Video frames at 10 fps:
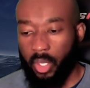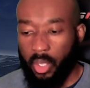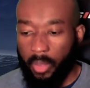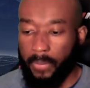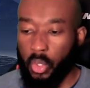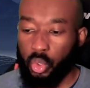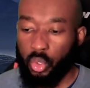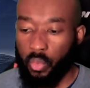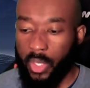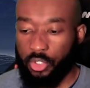Moto
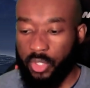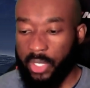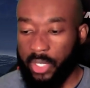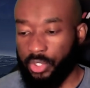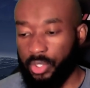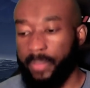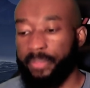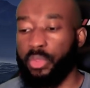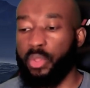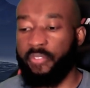was thus
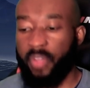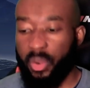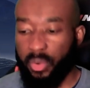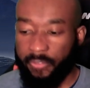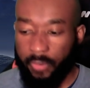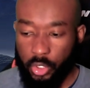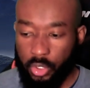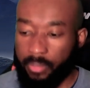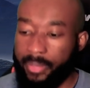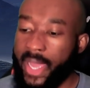the very
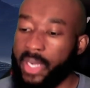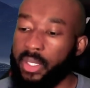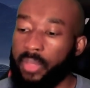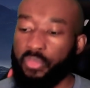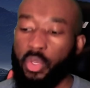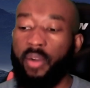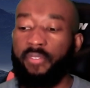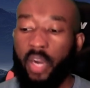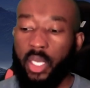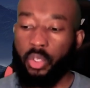first man of
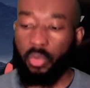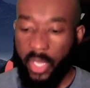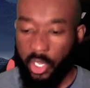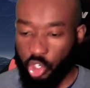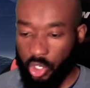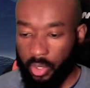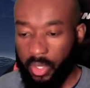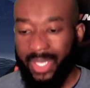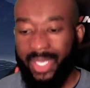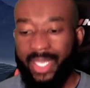all creation
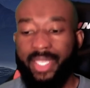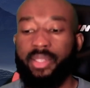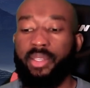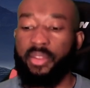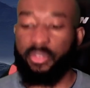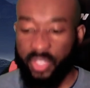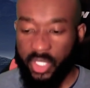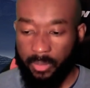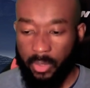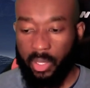in the
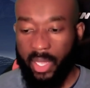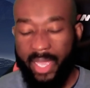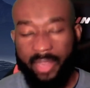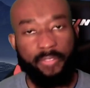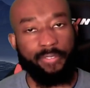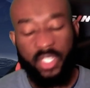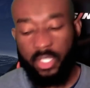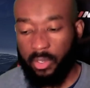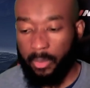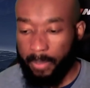visible and
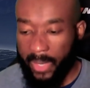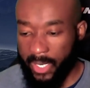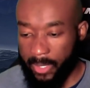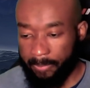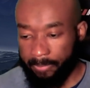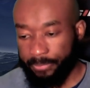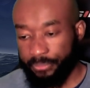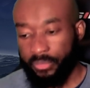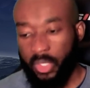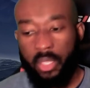physical plane,
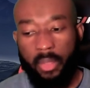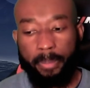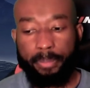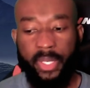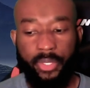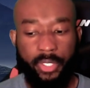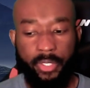period.